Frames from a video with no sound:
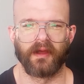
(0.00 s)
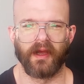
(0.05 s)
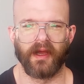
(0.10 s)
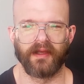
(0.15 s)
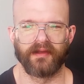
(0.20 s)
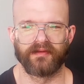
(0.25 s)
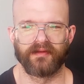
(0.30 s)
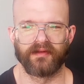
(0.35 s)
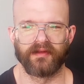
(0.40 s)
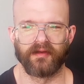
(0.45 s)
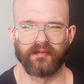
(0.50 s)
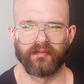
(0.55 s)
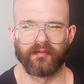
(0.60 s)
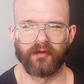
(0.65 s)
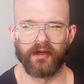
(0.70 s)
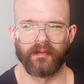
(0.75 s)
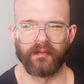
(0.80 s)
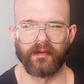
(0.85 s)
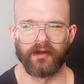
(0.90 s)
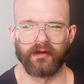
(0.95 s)
I see it
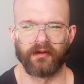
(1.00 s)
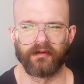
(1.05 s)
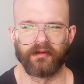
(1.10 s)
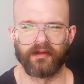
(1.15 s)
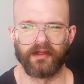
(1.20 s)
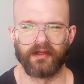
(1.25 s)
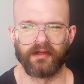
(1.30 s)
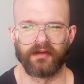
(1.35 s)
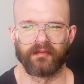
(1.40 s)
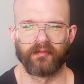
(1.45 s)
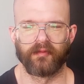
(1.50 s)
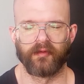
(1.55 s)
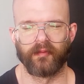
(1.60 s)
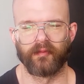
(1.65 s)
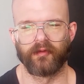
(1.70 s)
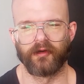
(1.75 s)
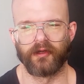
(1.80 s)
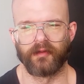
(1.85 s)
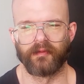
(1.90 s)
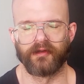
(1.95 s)
primarily, or
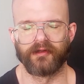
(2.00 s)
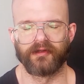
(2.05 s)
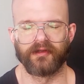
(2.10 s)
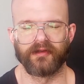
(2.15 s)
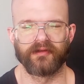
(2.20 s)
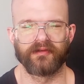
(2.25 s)
pretty much